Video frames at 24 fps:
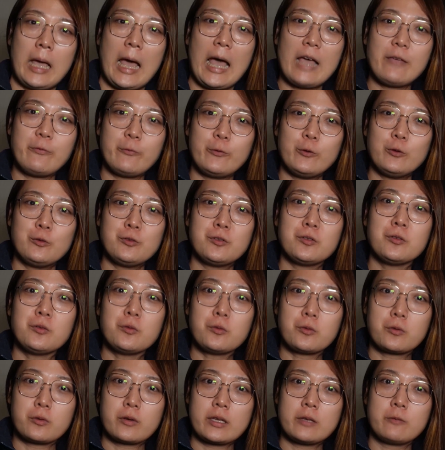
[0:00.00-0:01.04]
I feel so
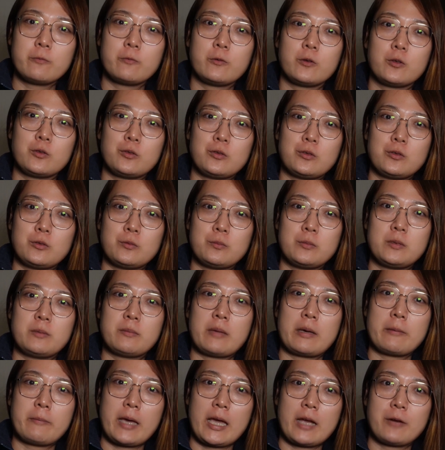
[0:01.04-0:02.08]
grateful to be
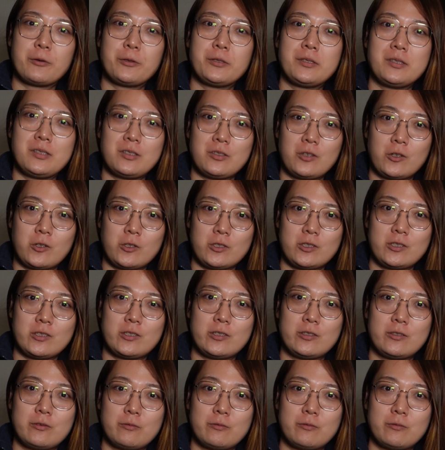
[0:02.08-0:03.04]
my parents' daughter.